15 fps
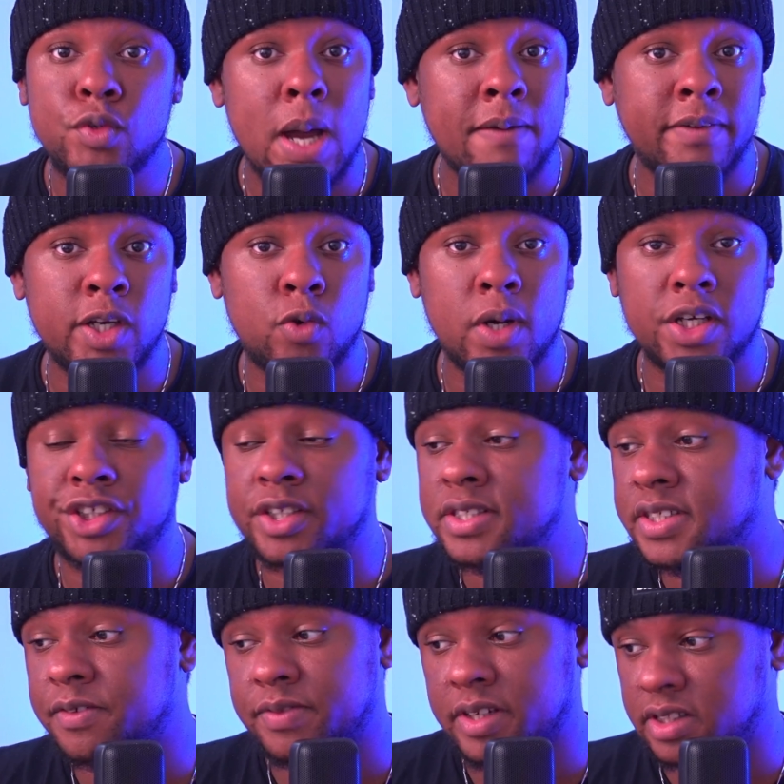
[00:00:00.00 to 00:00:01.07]
have any questions,
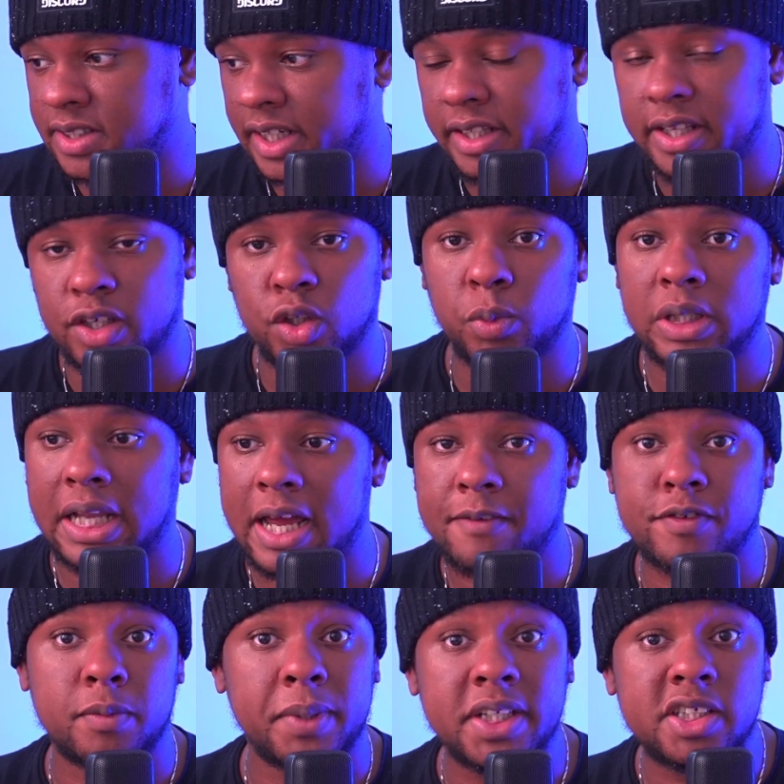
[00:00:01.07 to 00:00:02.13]
if there's anything you would like
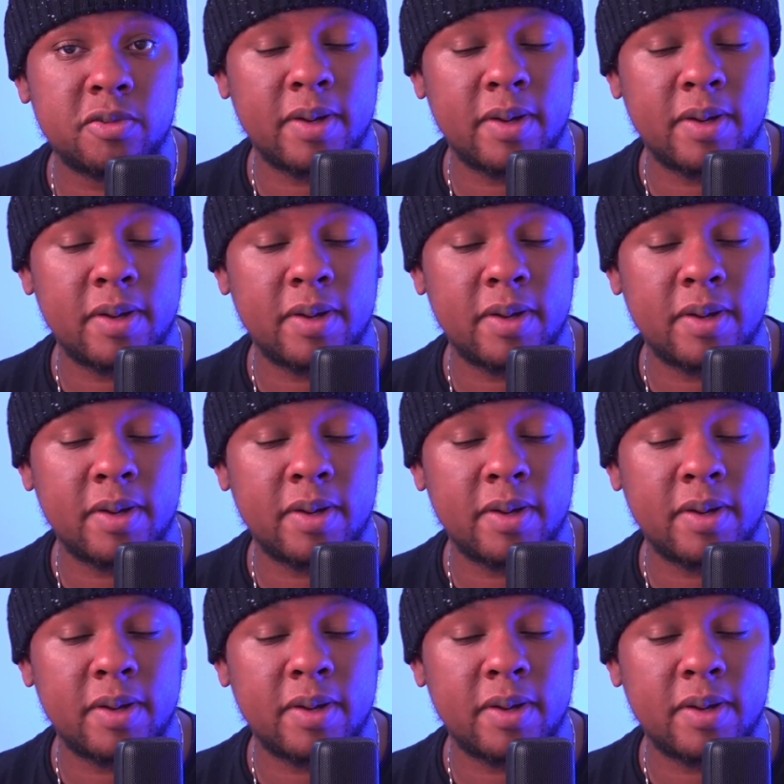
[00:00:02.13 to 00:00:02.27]
for me to